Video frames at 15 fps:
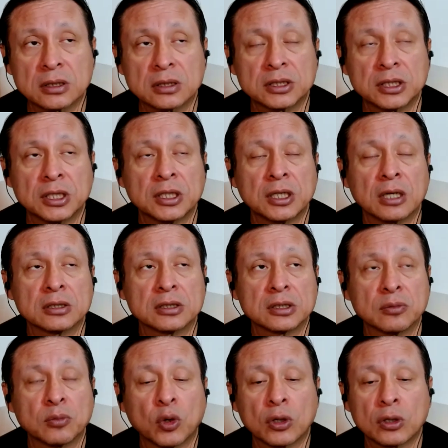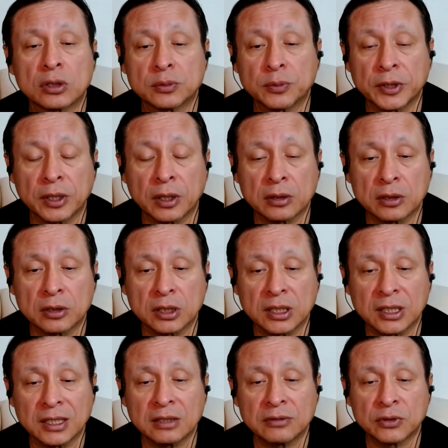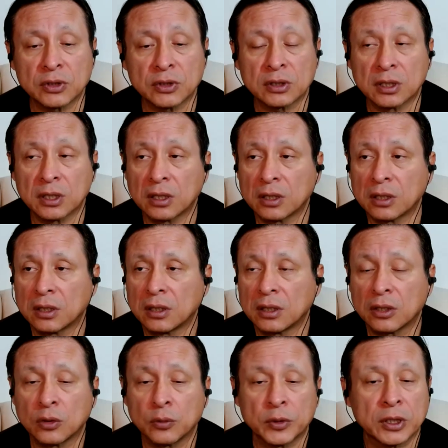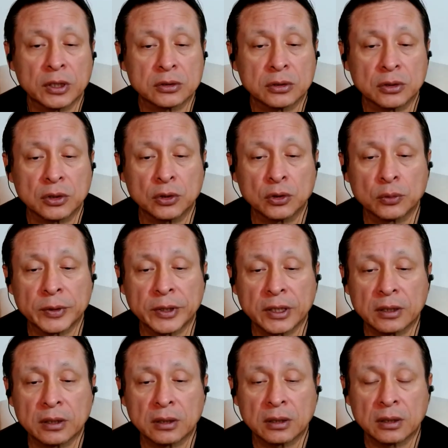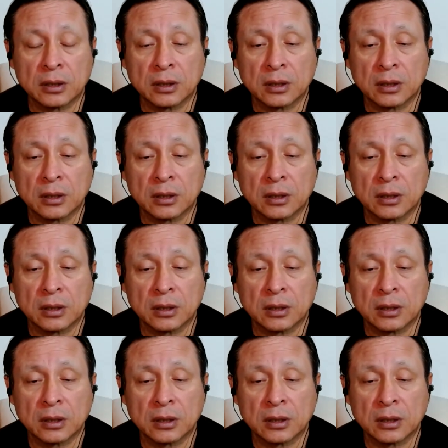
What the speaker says: genealogy of morals, Beyond Good and Evil, Human All Too Human,